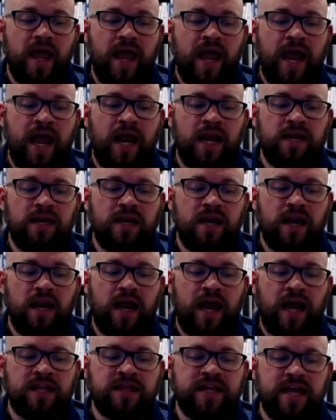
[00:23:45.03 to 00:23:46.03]
And
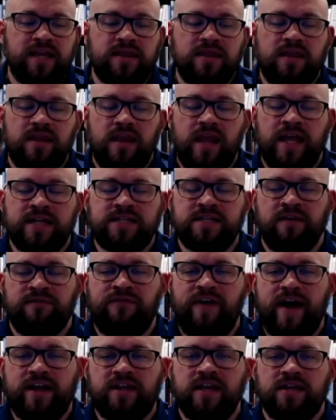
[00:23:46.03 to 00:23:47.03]
I think it's
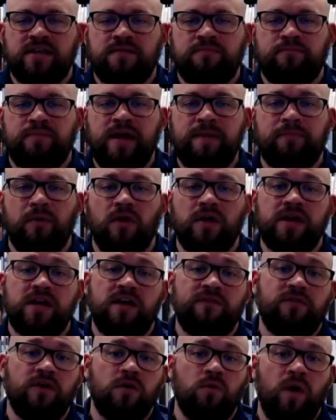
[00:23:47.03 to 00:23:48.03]
affected people in
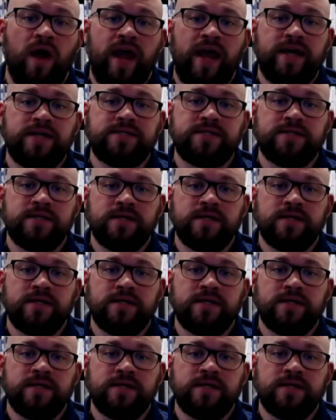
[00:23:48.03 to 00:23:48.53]
different ways.